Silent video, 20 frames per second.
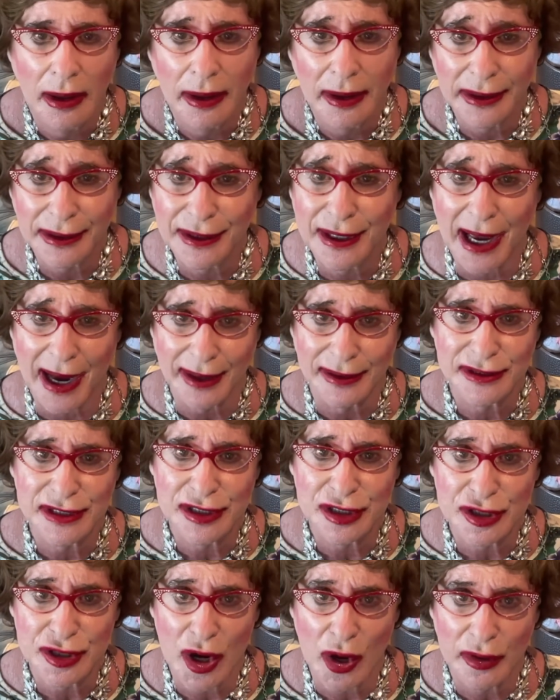Yeah,
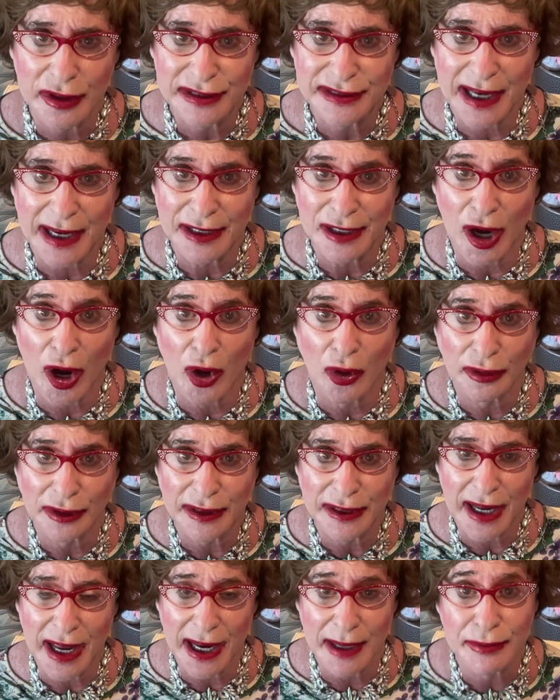did you notice that you
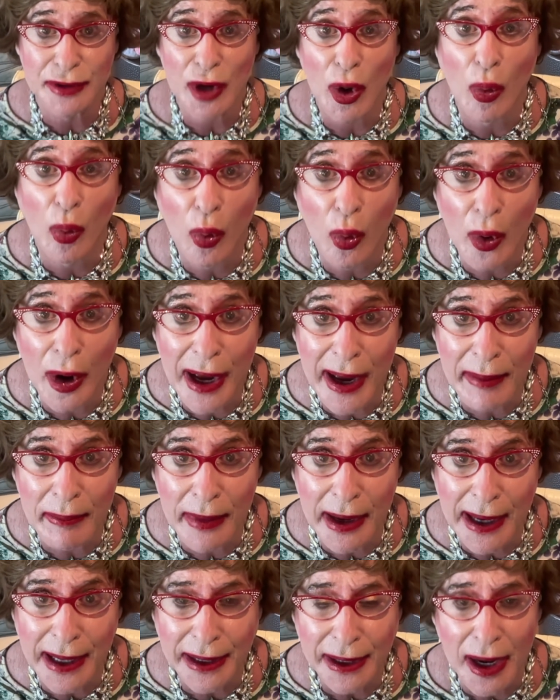only named
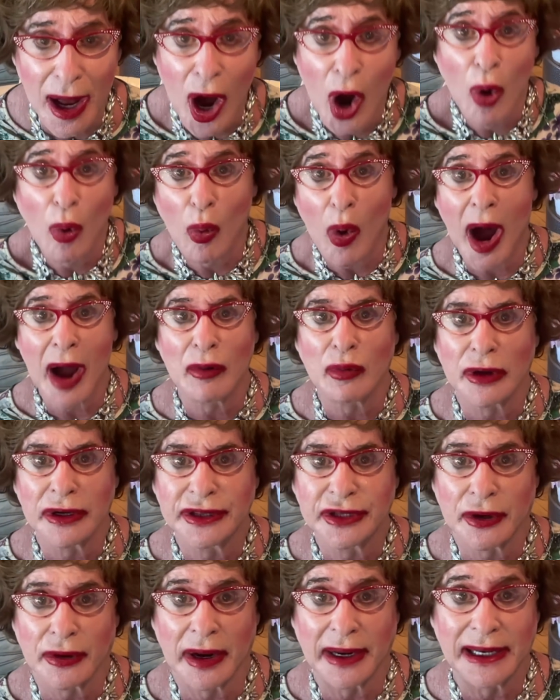women? Why
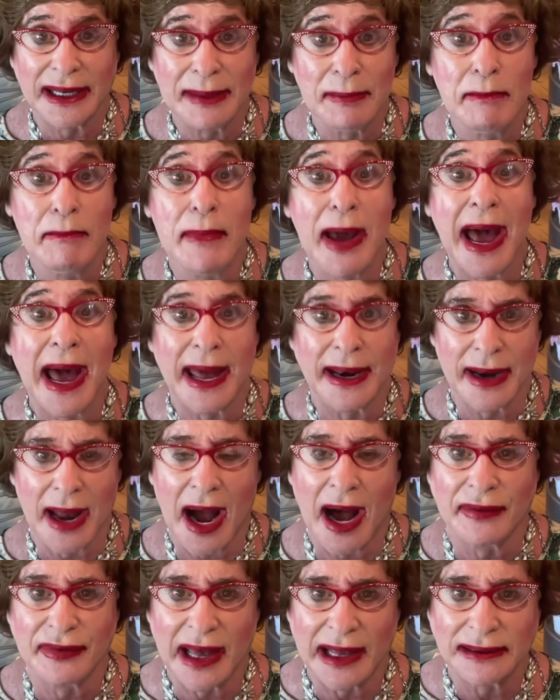weren't there any men
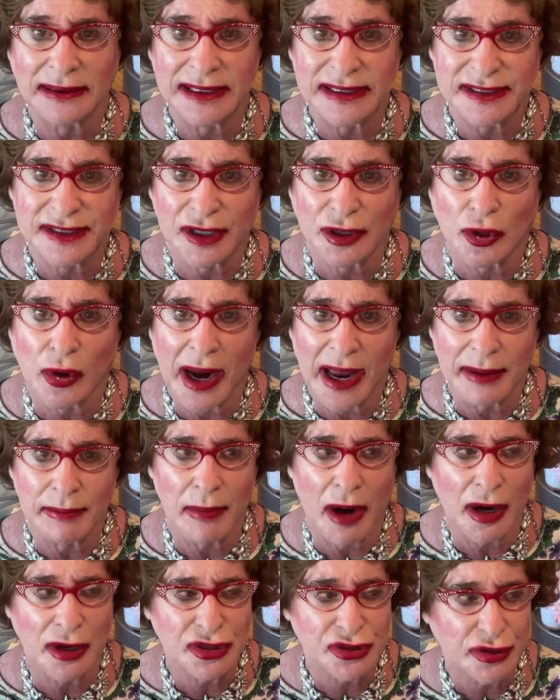on that list of grand
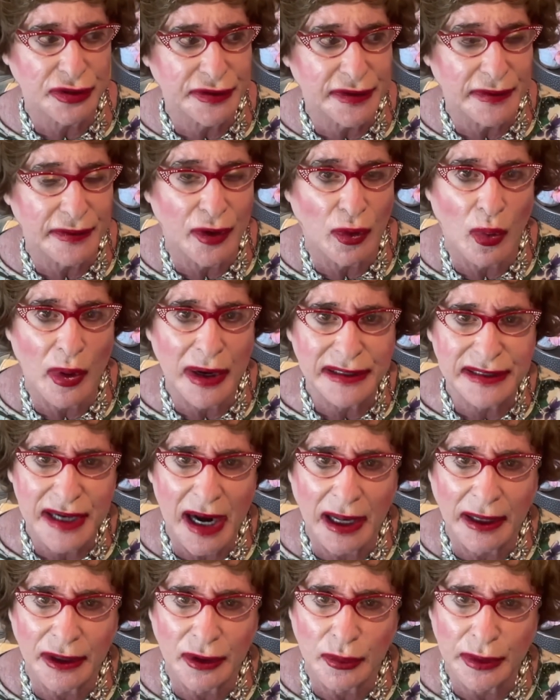marshals of the West
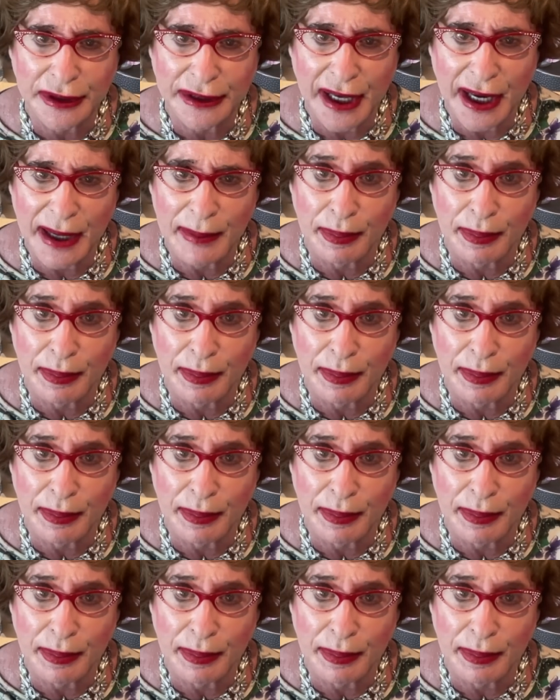Hollywood Gay